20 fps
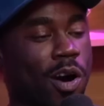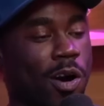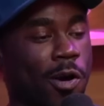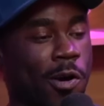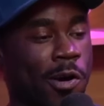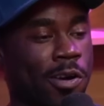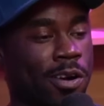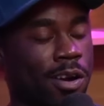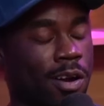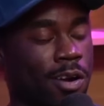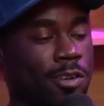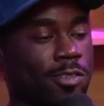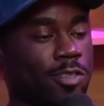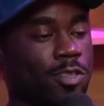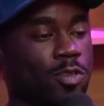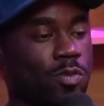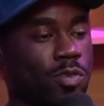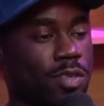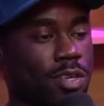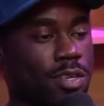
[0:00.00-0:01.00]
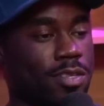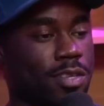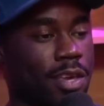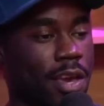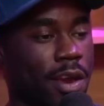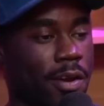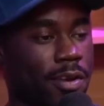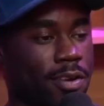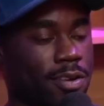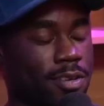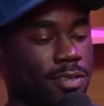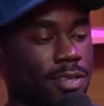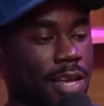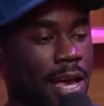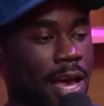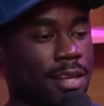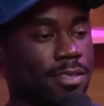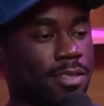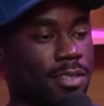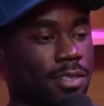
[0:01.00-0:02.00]
hard onto these characters
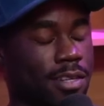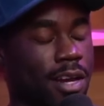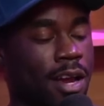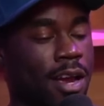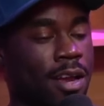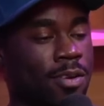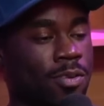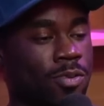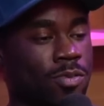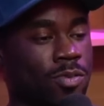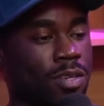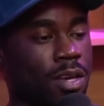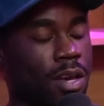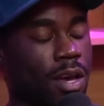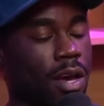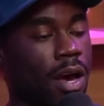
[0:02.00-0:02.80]
as a child,